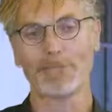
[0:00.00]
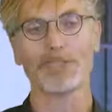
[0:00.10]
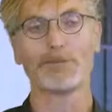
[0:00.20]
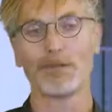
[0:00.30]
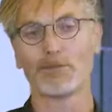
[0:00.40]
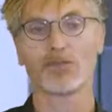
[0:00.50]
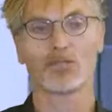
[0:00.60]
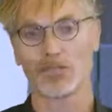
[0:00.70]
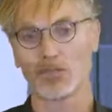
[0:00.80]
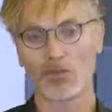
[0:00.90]
is that people
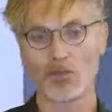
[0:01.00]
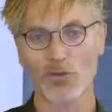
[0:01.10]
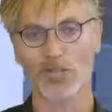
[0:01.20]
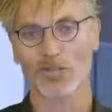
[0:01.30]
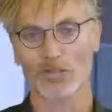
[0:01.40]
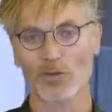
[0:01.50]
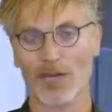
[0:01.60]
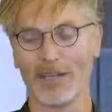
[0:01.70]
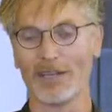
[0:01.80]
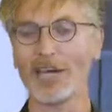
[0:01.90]
started to talk to each other as
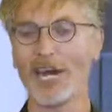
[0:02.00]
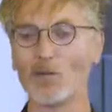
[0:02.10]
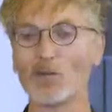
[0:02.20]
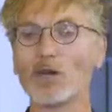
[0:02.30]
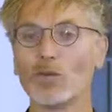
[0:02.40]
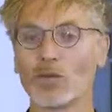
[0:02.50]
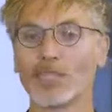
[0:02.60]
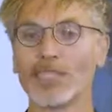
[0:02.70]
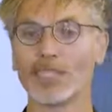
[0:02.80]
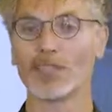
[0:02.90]
well, and we
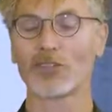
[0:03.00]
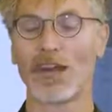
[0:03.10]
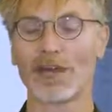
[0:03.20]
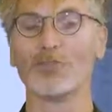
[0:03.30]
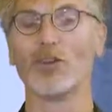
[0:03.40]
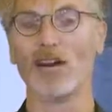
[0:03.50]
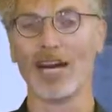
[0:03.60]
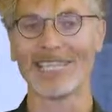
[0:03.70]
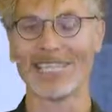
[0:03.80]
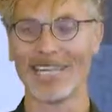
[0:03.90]
wanted to create more
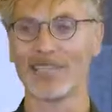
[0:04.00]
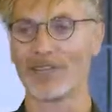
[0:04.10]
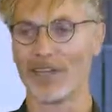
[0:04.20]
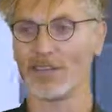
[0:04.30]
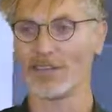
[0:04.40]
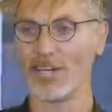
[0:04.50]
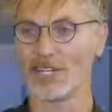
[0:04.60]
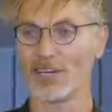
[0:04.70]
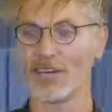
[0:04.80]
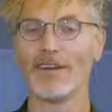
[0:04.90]
ideas for
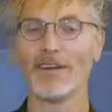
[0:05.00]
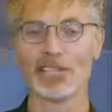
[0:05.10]
innovation.